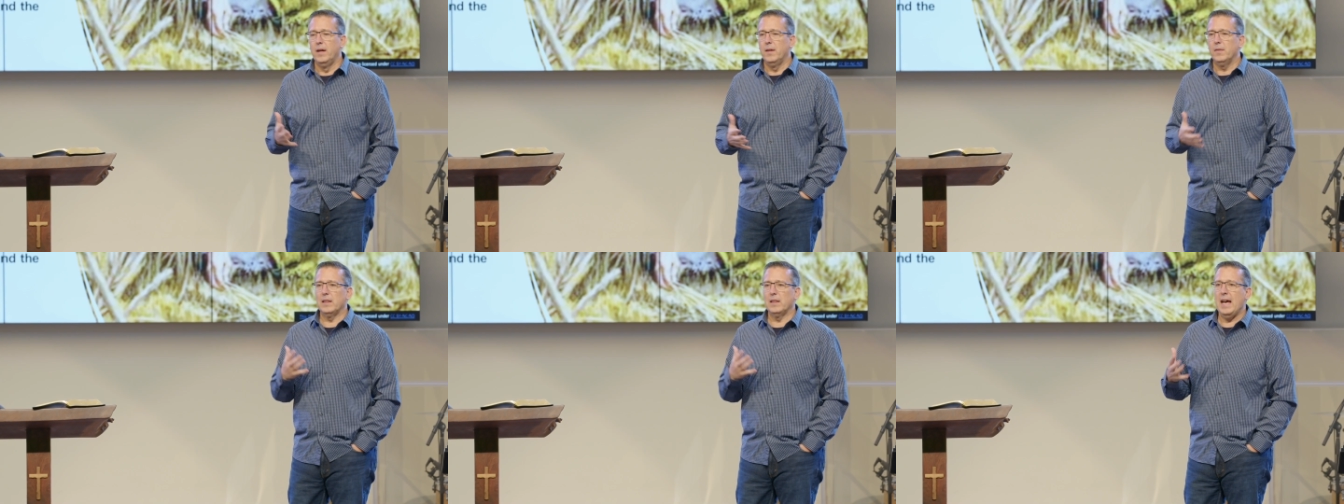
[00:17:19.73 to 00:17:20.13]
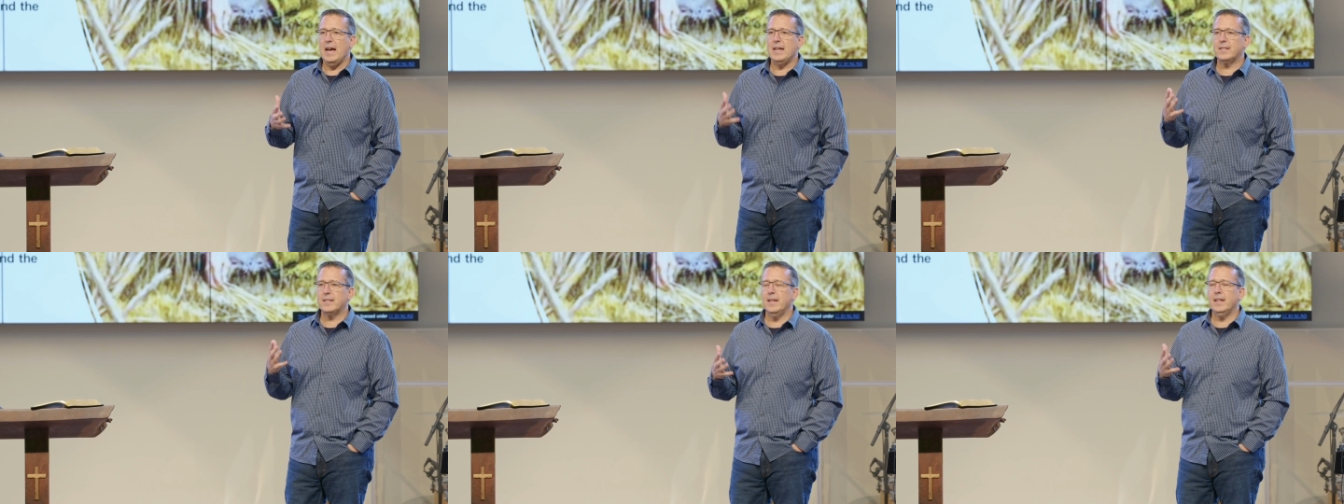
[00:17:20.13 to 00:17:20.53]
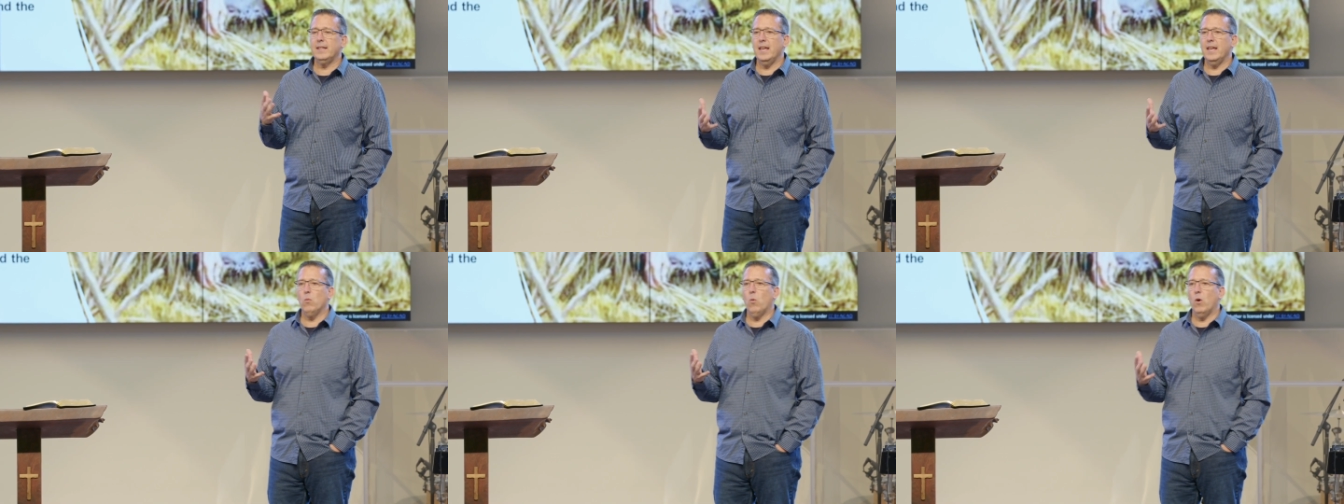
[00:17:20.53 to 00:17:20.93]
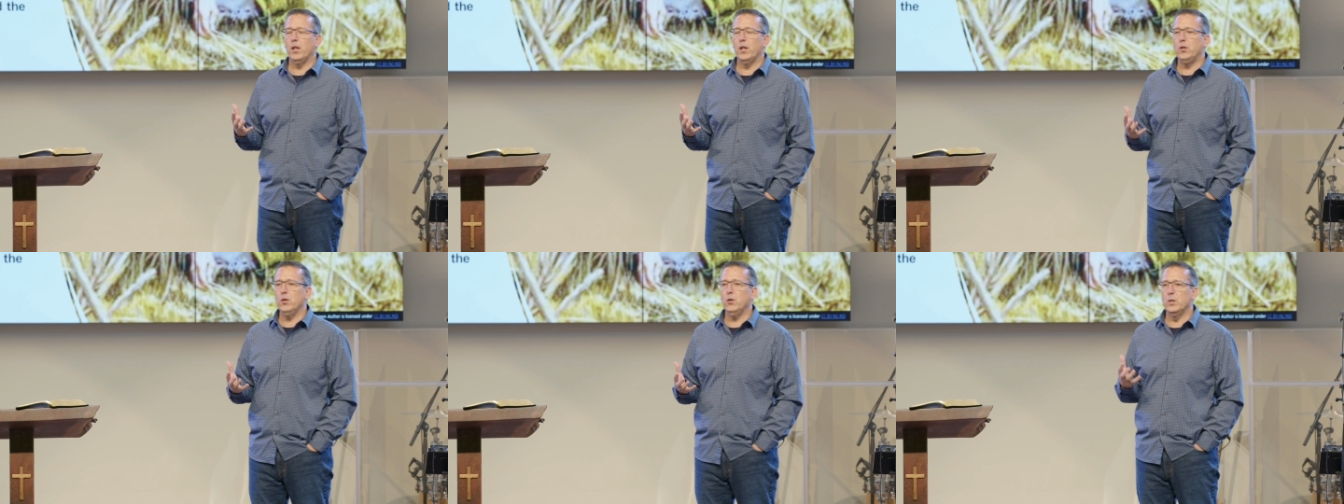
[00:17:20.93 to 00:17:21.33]
The last thing they want to
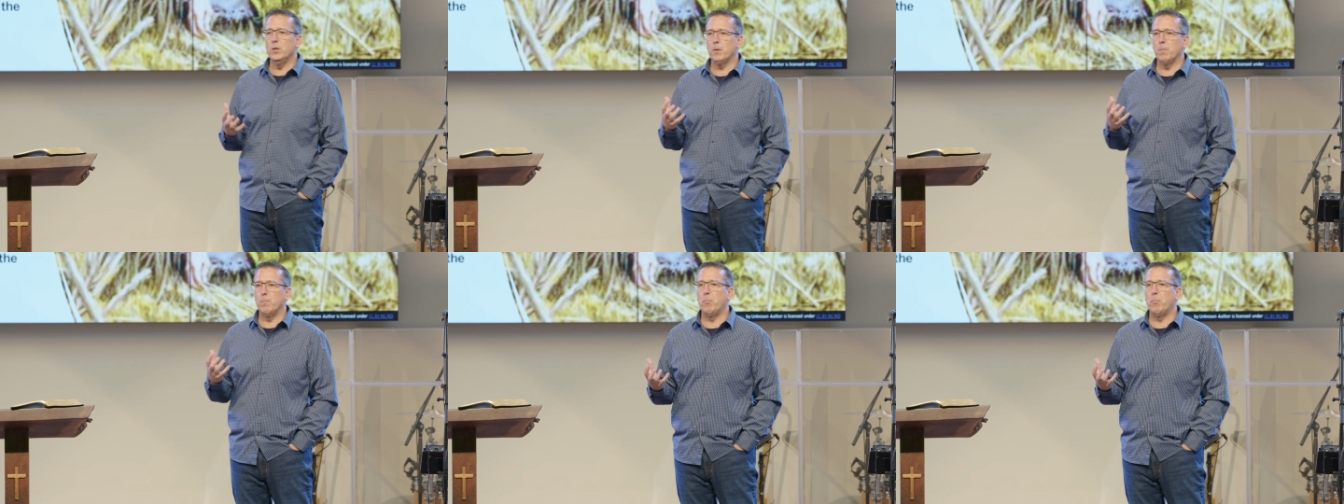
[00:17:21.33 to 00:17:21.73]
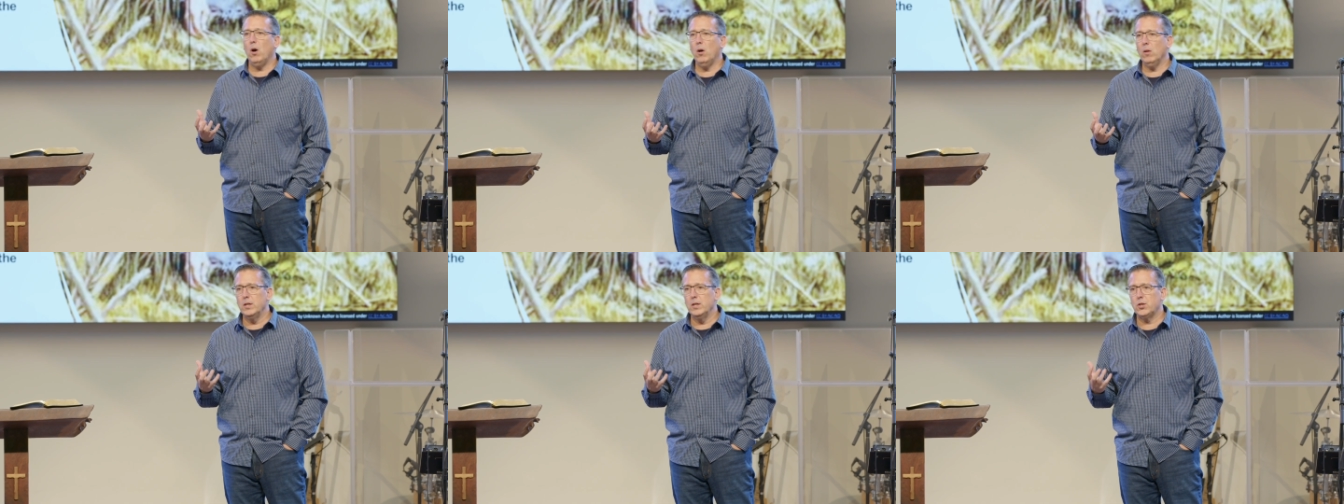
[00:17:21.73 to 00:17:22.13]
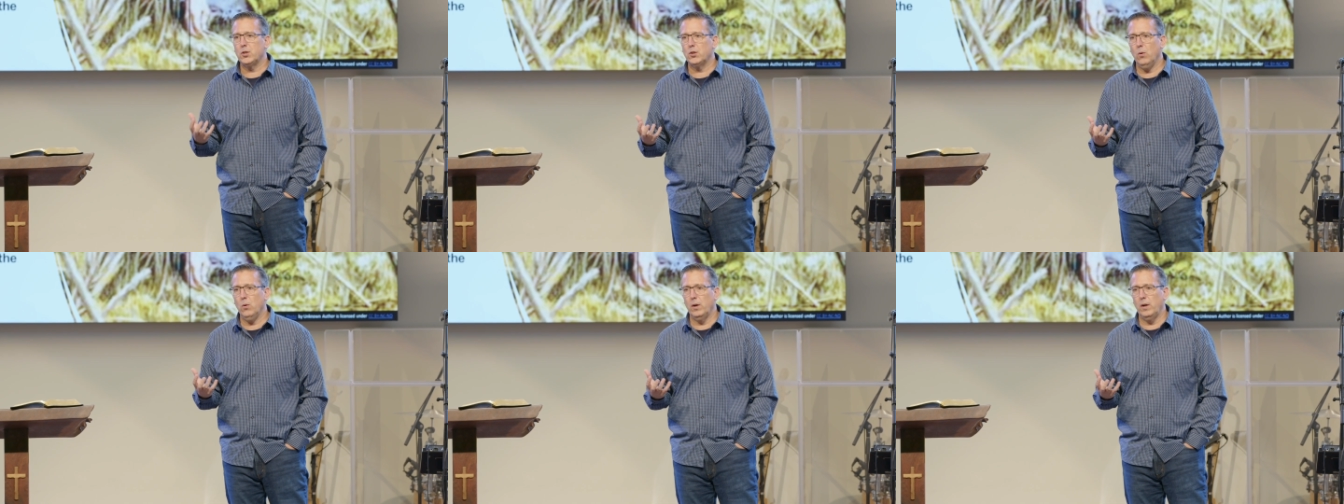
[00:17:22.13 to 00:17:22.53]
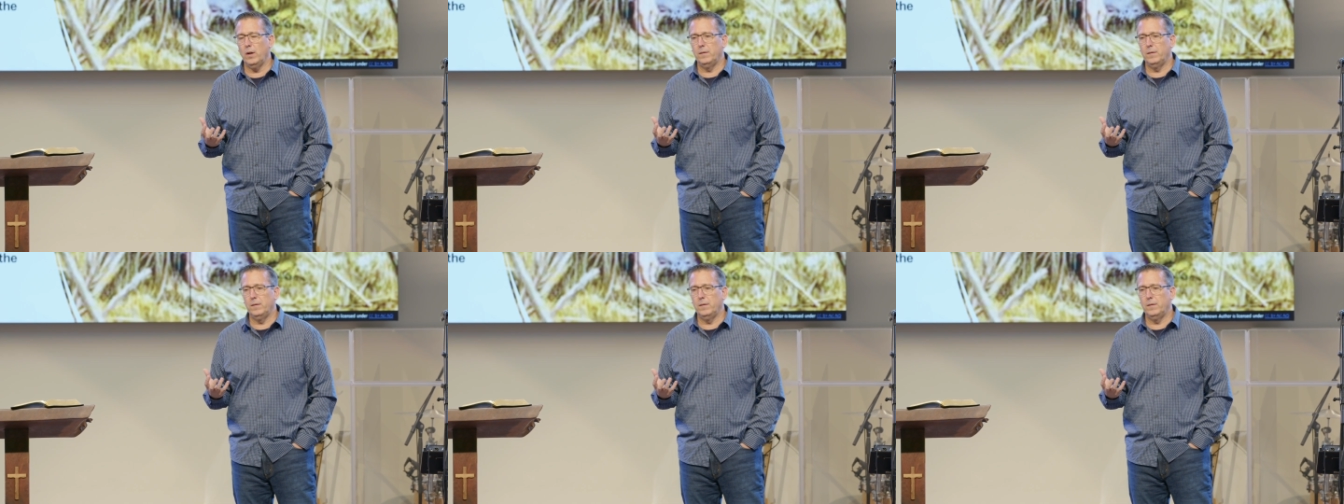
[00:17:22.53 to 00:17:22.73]
do is abolish Torah.